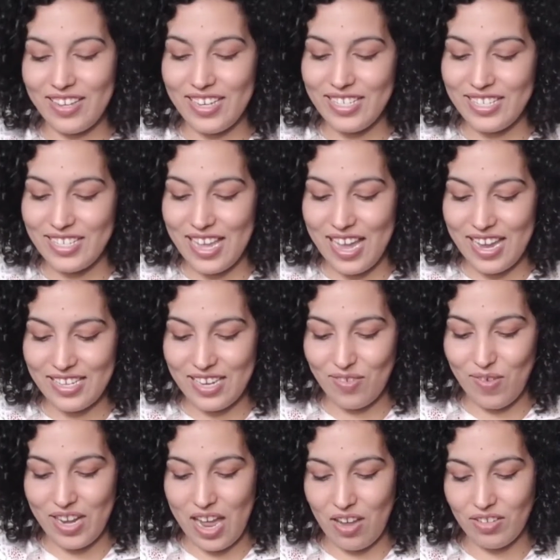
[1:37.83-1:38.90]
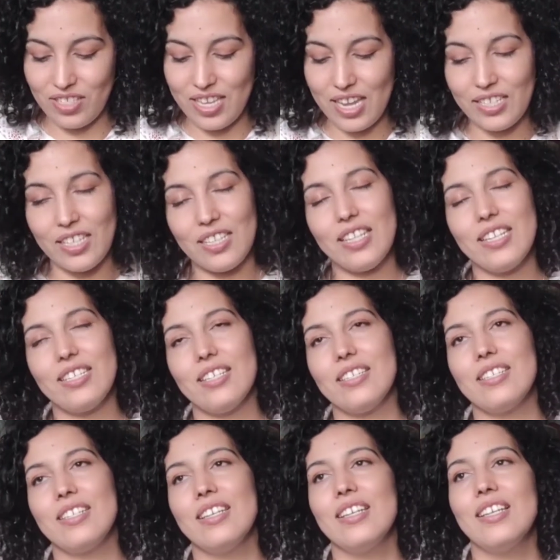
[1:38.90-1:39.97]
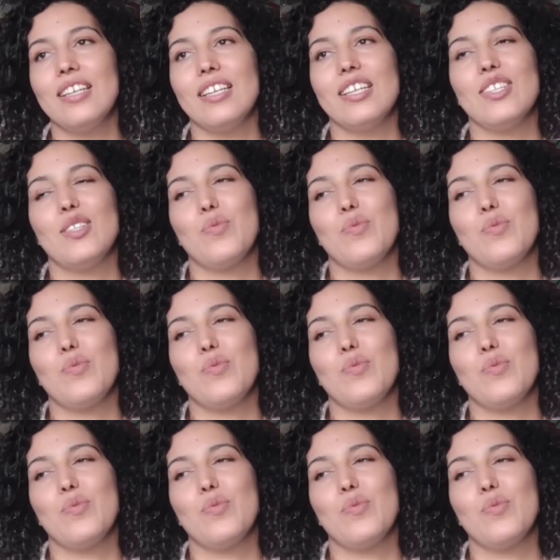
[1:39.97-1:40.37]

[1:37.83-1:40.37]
inside and one outside, and they just, in the